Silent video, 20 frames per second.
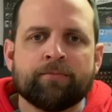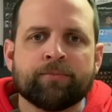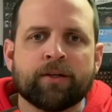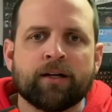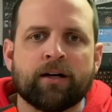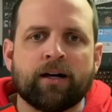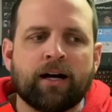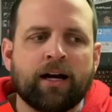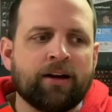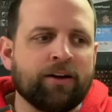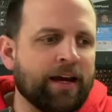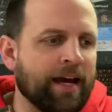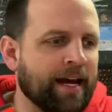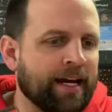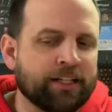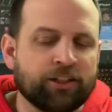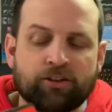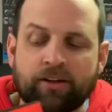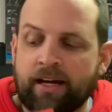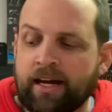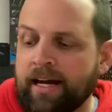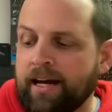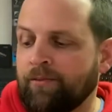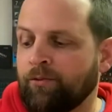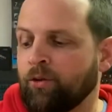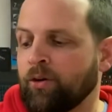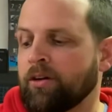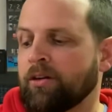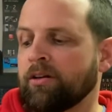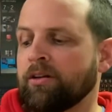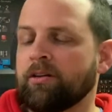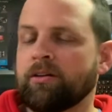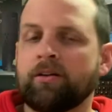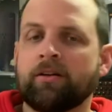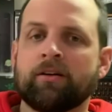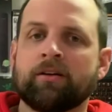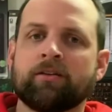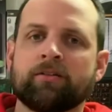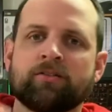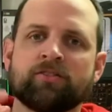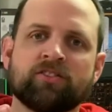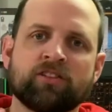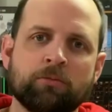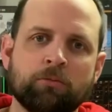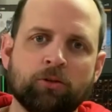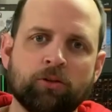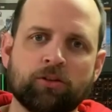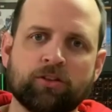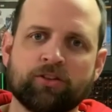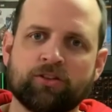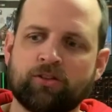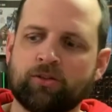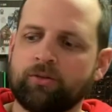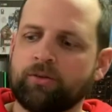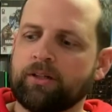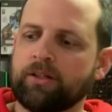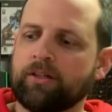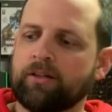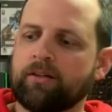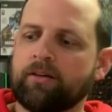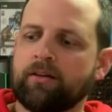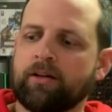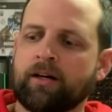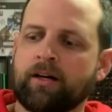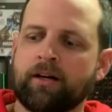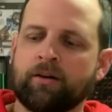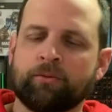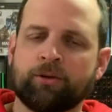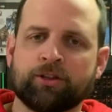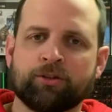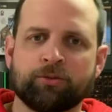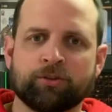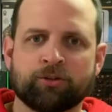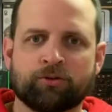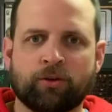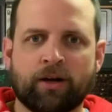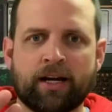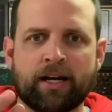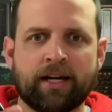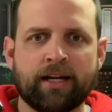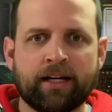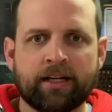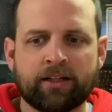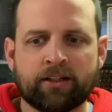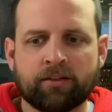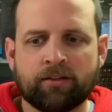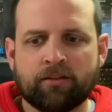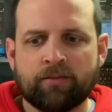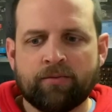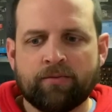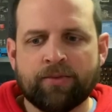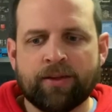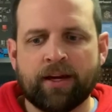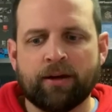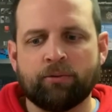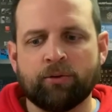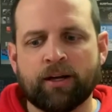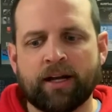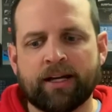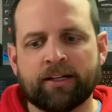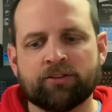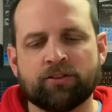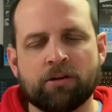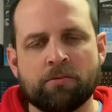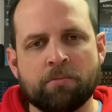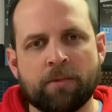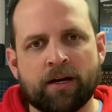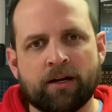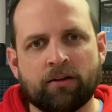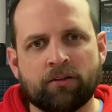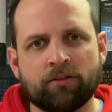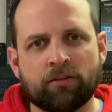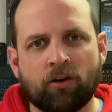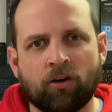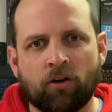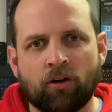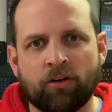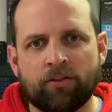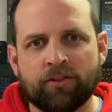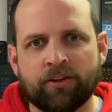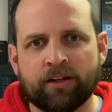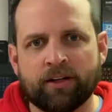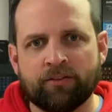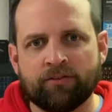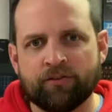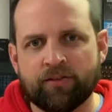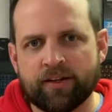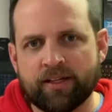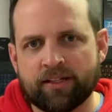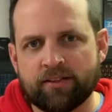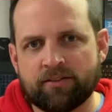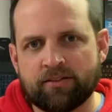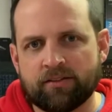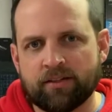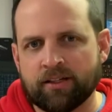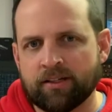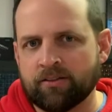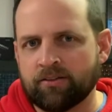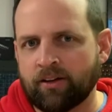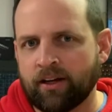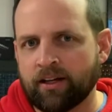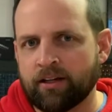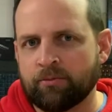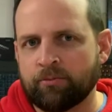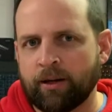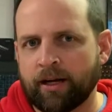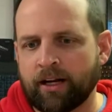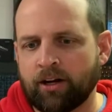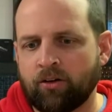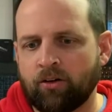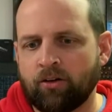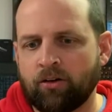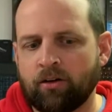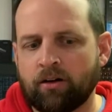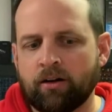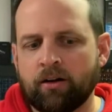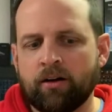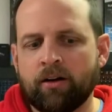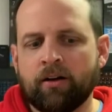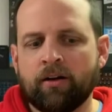I actually have one similar to it, which was right here, that would actually mount on the vents inside of my car.